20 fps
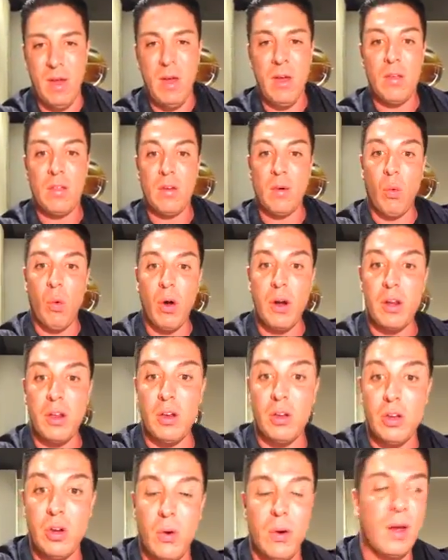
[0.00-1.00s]
So what are you
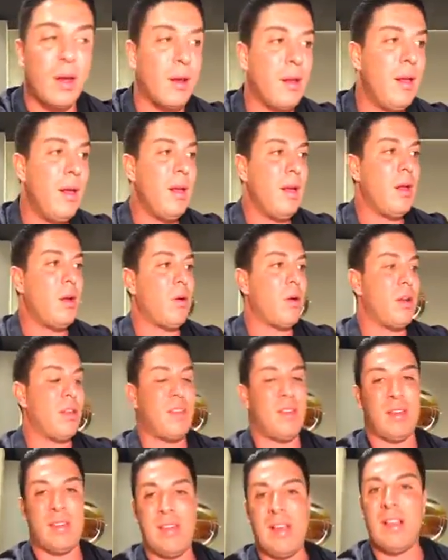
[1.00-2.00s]
doing in order to
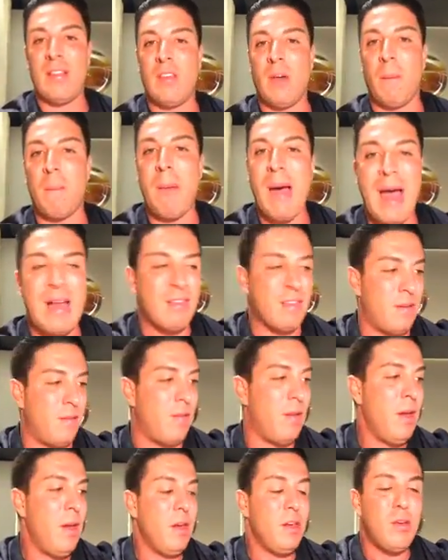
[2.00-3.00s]
succeed? So massive.
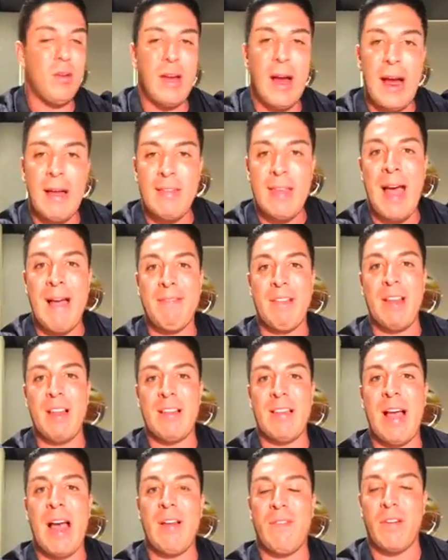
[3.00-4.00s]
You guys have to
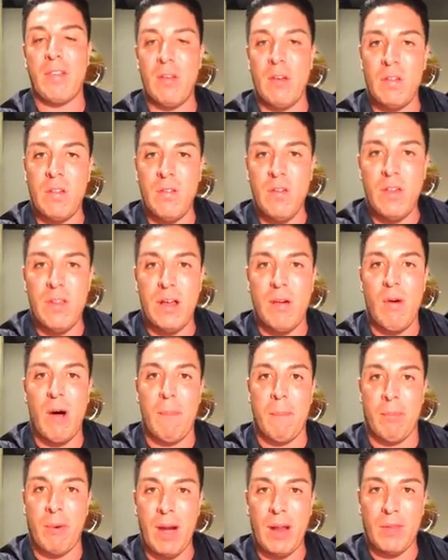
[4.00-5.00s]
decide. For those of you that
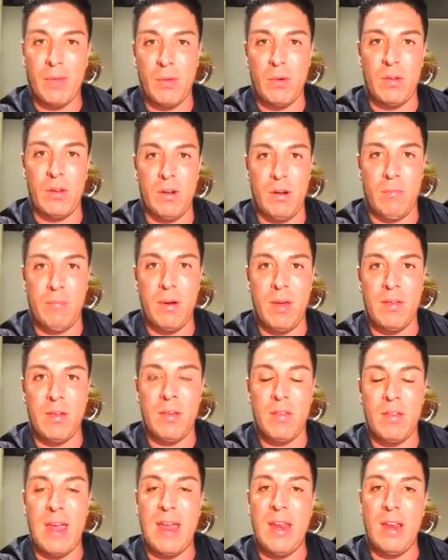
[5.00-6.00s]
want breakthroughs in your
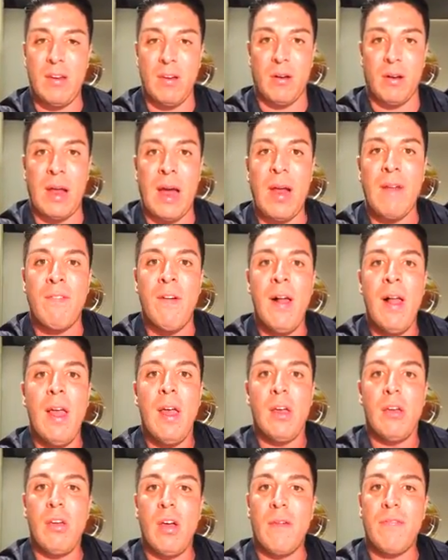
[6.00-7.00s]
business and in your life,
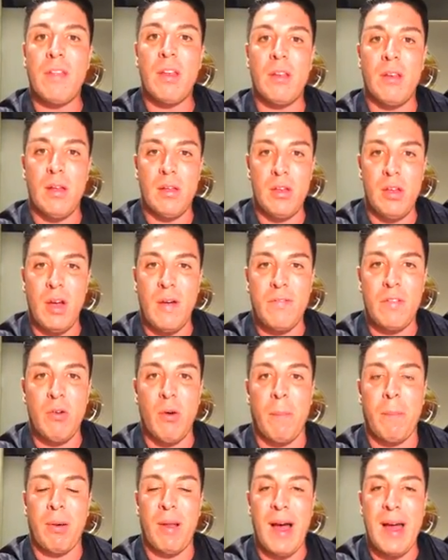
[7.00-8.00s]
you have to you have to
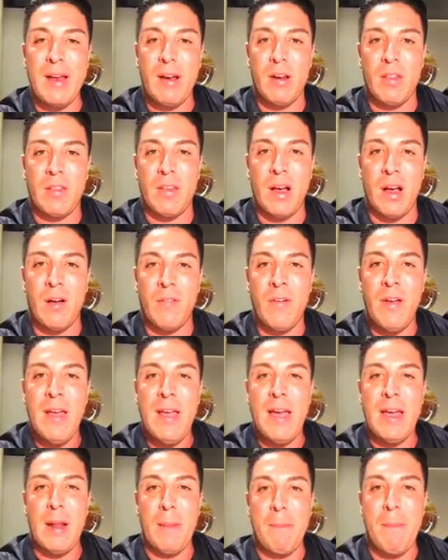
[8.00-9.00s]
apply yourself
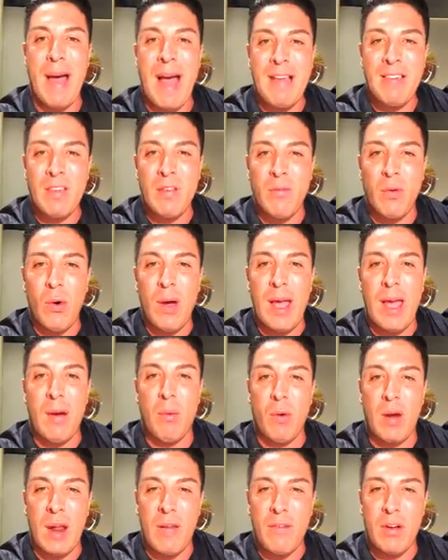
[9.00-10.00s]
in a massive way at
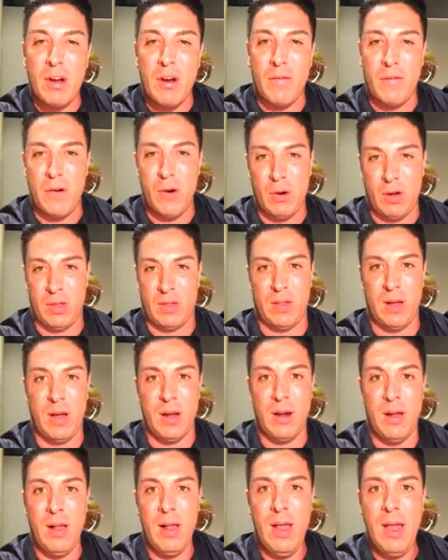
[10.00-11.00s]
whatever you're focused on.